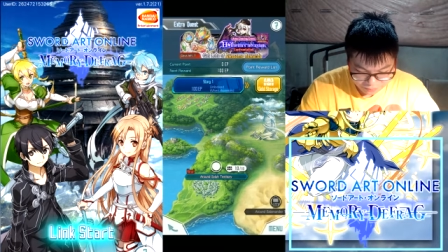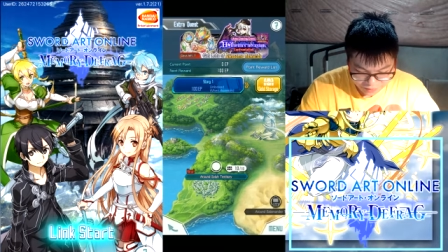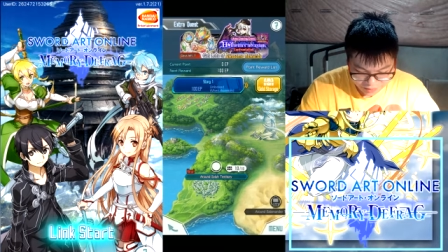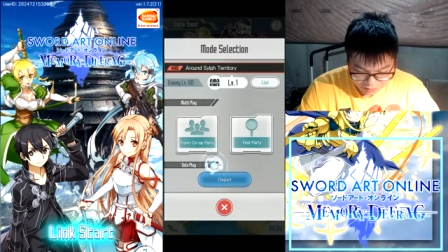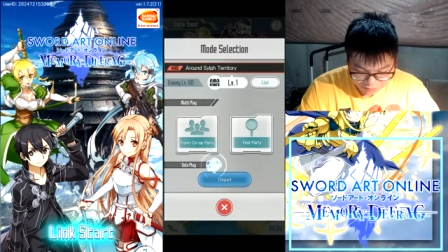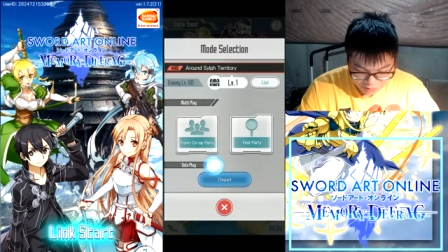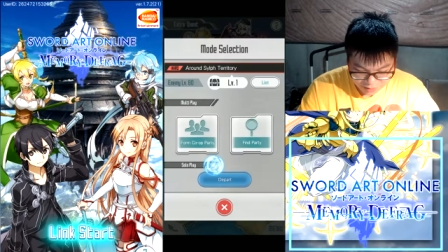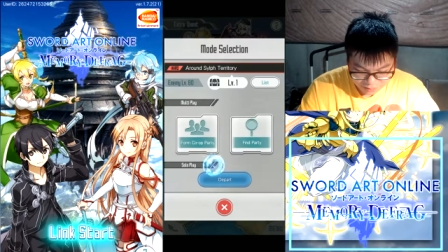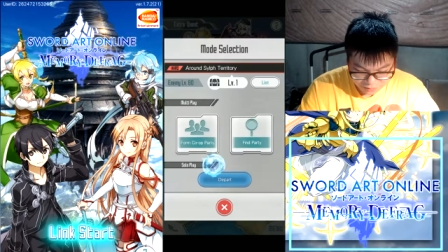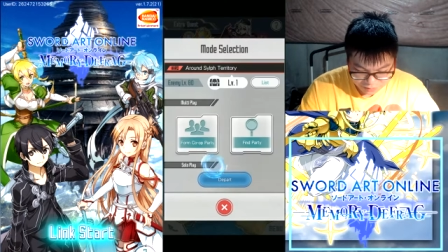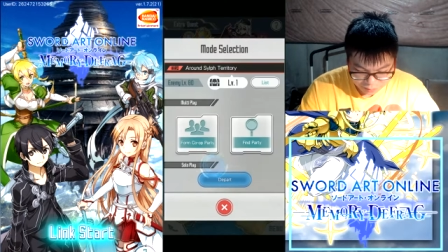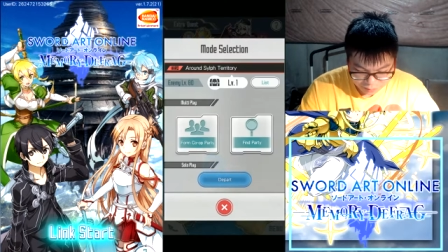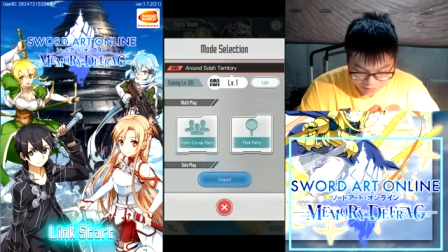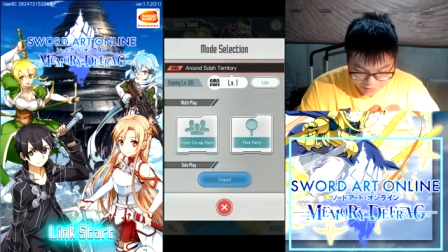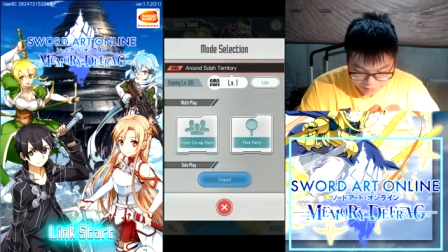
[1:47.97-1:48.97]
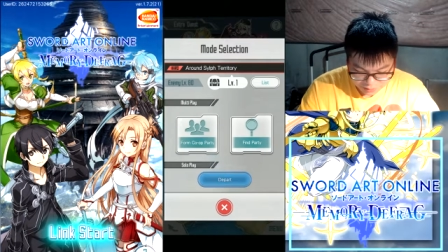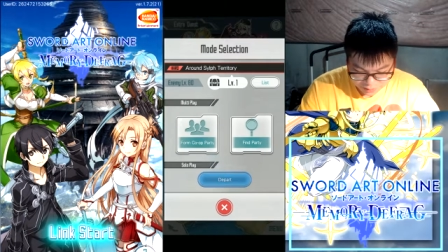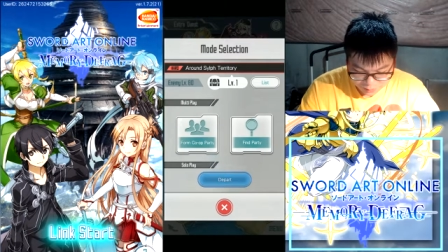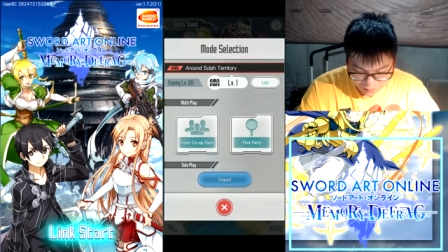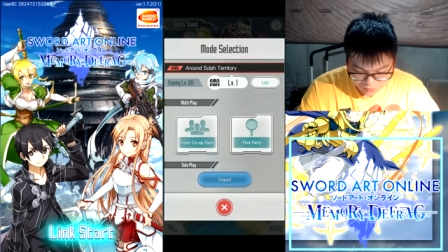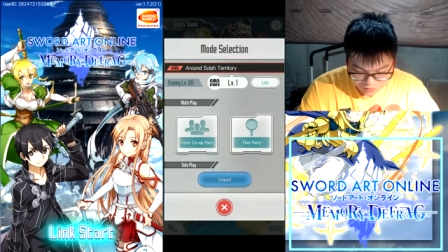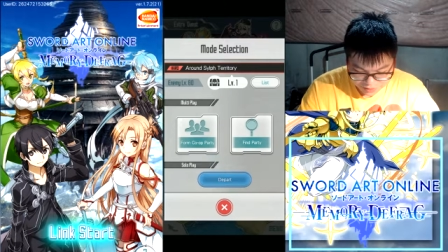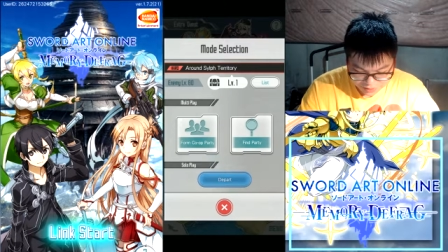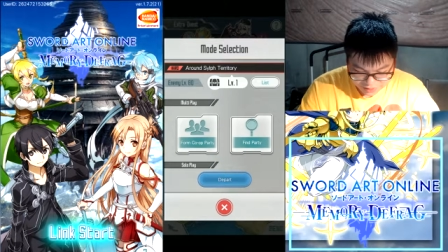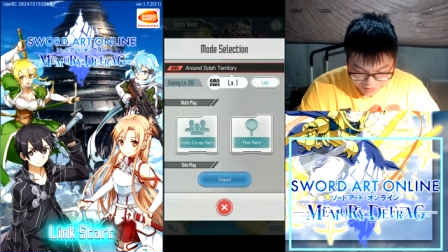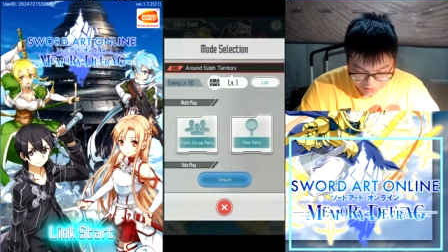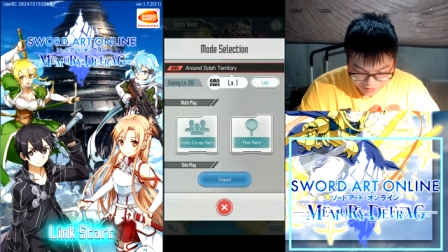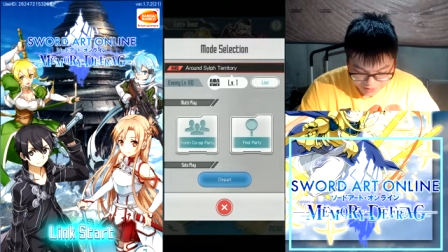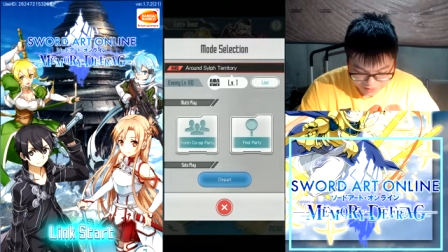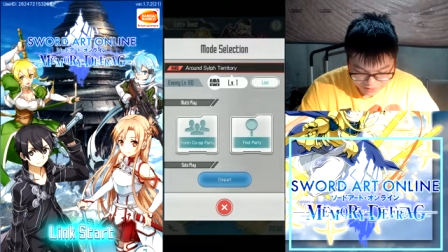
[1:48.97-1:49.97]
I fought him before, I know his move
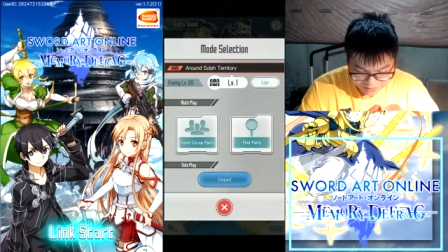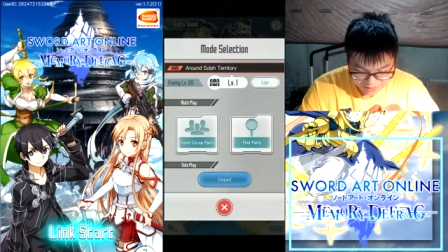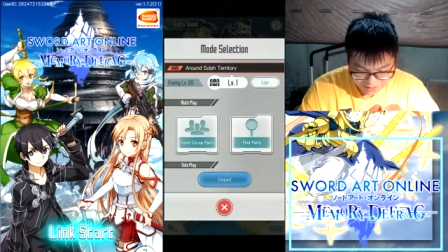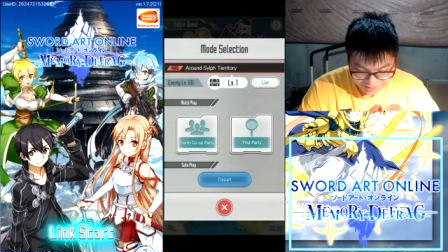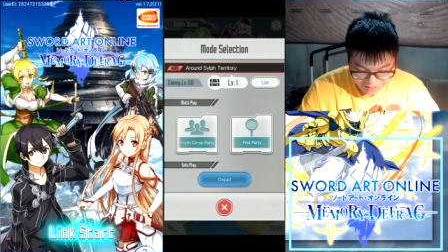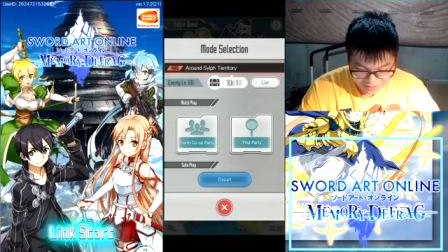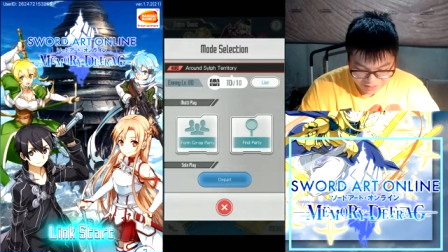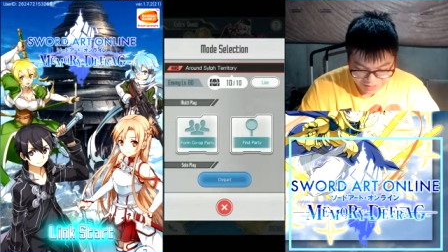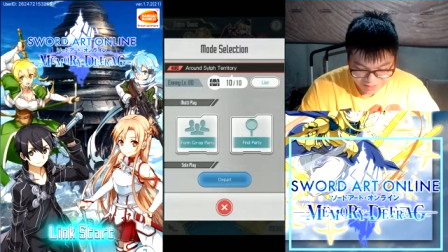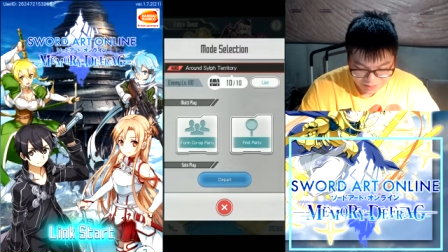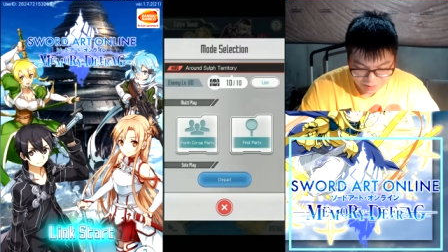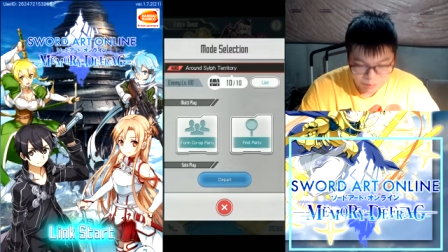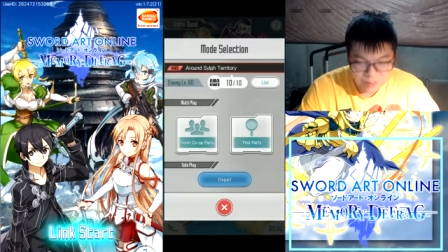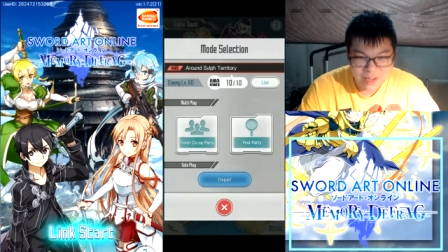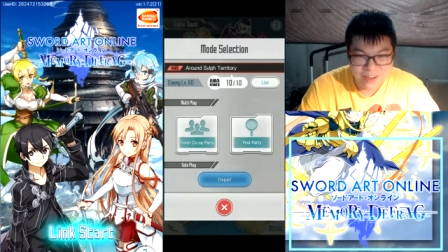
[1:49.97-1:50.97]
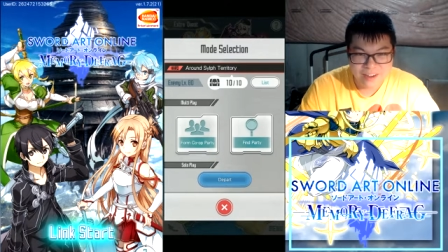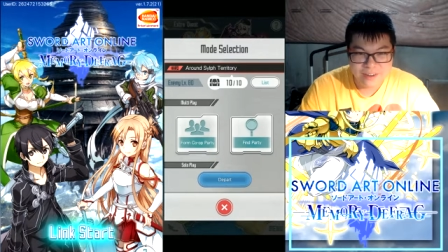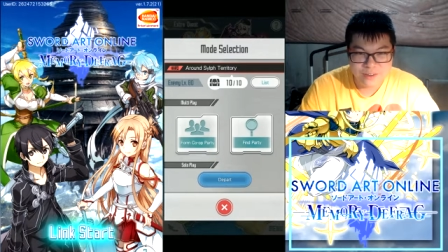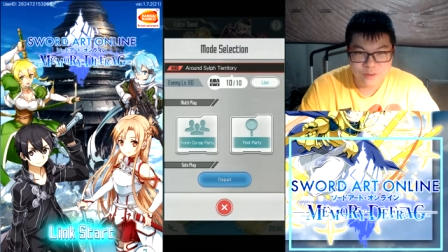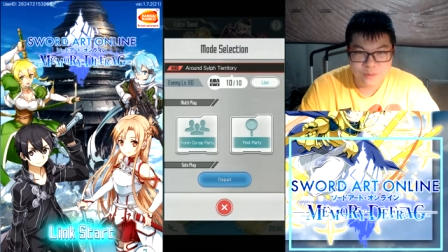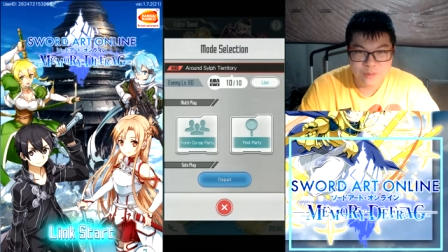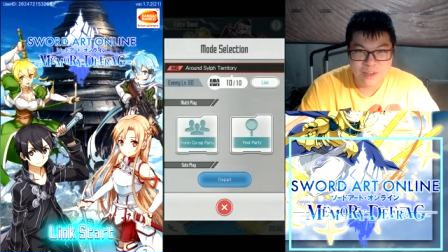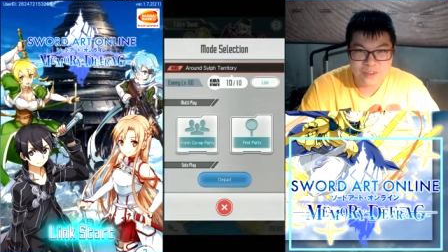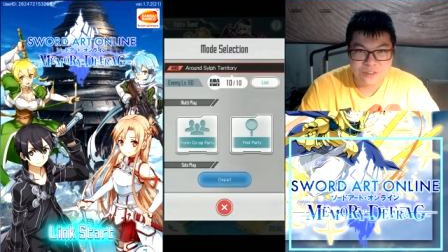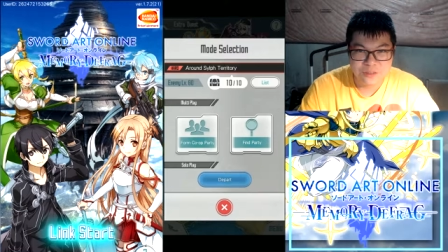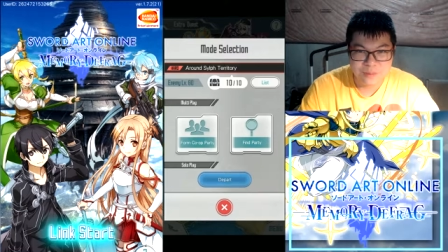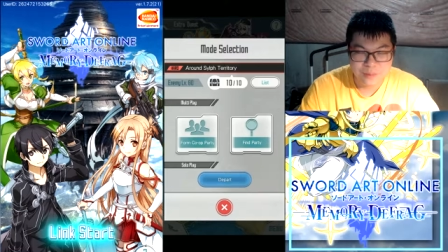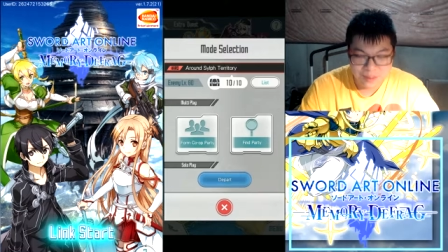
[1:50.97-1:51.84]
sets. As long as they don't make any too, ma too many